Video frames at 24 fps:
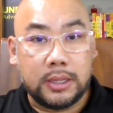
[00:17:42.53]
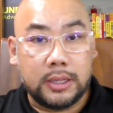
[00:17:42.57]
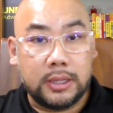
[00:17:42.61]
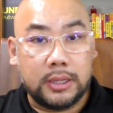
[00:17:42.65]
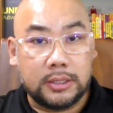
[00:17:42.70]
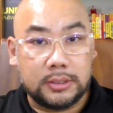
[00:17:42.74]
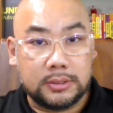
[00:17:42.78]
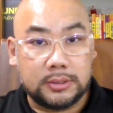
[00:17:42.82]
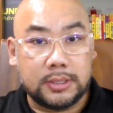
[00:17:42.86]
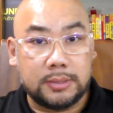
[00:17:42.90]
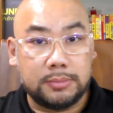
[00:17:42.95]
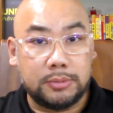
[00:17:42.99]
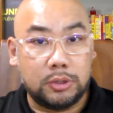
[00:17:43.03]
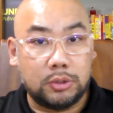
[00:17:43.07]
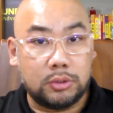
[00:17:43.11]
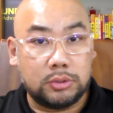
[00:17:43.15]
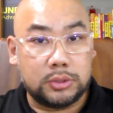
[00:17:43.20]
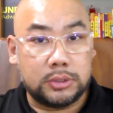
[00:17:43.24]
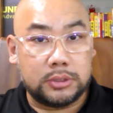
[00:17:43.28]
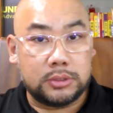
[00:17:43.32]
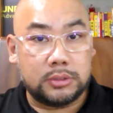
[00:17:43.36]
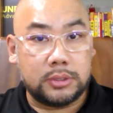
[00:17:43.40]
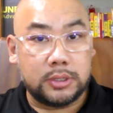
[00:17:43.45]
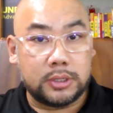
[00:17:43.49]
it's time to
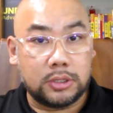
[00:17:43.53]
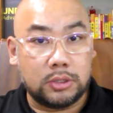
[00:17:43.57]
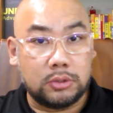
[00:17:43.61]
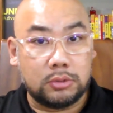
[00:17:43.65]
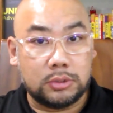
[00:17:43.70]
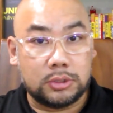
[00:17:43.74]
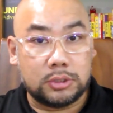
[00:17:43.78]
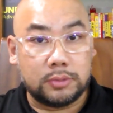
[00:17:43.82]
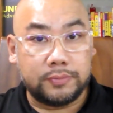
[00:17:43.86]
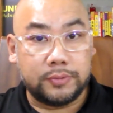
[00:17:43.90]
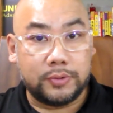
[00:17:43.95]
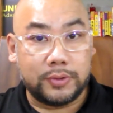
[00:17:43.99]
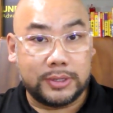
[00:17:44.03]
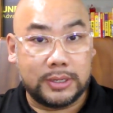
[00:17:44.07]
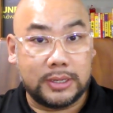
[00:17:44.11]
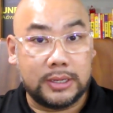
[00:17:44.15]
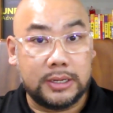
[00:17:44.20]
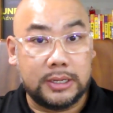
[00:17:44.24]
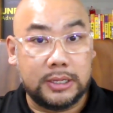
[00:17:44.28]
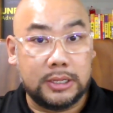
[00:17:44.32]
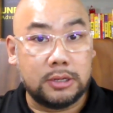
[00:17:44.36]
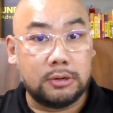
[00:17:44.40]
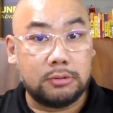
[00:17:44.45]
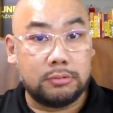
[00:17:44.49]
take note of your
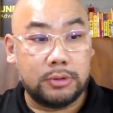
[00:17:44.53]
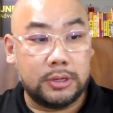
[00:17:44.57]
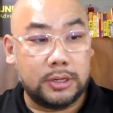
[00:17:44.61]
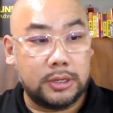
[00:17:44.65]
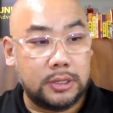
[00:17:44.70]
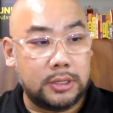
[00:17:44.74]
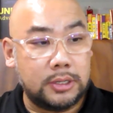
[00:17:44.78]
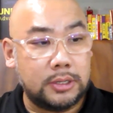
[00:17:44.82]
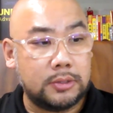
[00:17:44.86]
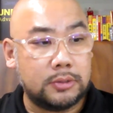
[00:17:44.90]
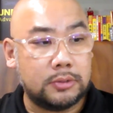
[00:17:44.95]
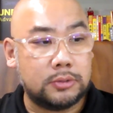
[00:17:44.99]
kidney already.